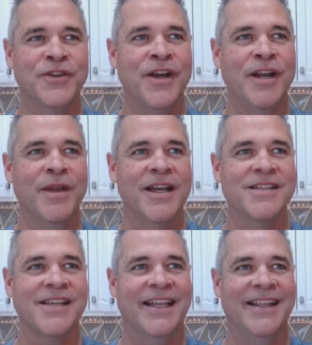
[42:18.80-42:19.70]
frustrating
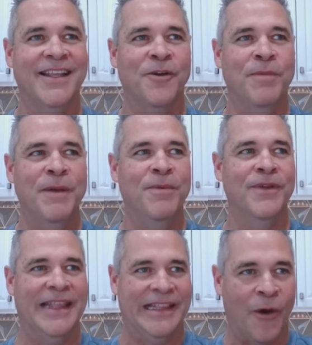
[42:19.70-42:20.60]
because
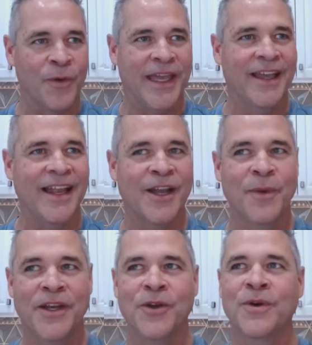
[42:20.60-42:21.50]
people don't geek like
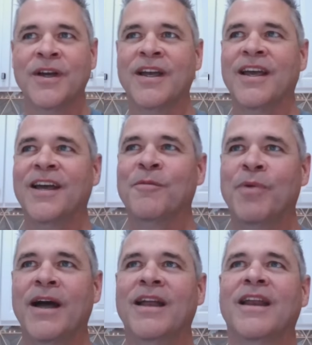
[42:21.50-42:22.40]
we do,
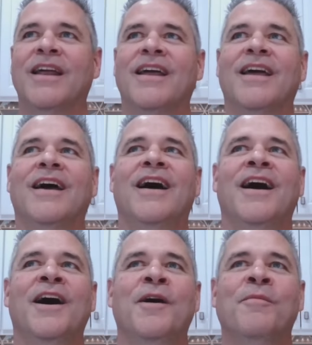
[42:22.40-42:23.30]
but
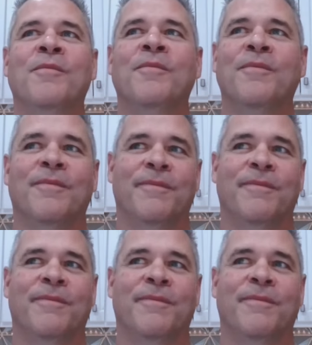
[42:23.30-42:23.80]
um,